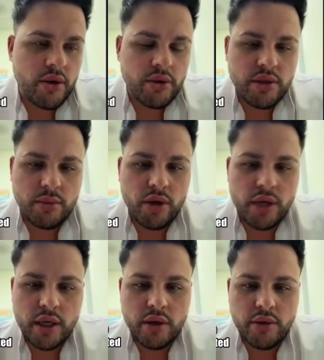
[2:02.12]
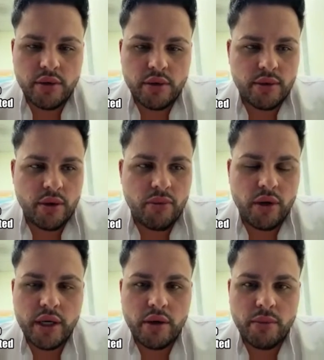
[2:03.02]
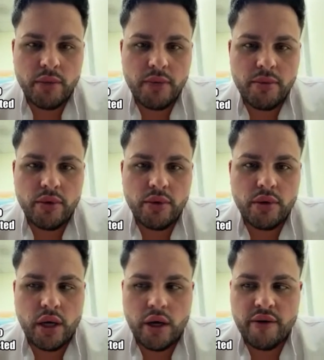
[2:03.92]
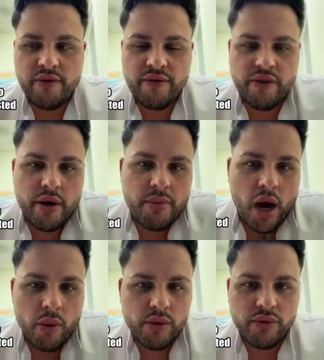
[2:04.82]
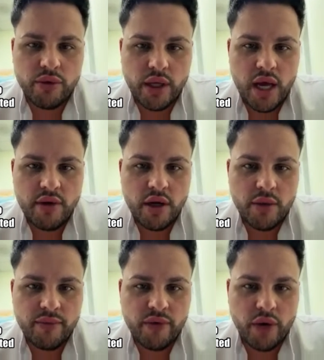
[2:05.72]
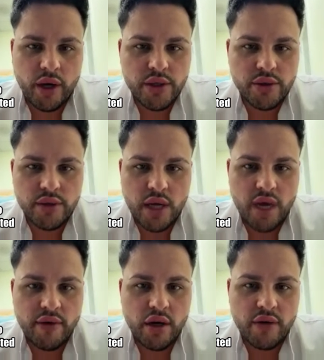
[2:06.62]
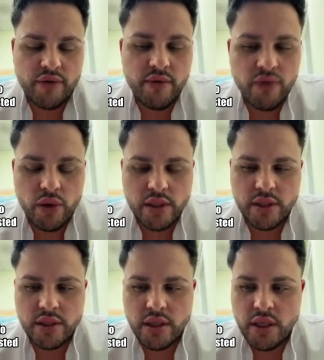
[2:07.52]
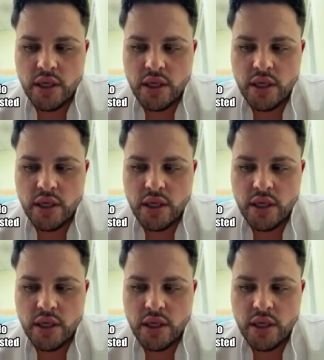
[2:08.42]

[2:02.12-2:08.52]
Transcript: knows that political people are very powerful. They have a lot of connections. They have a lot of influences,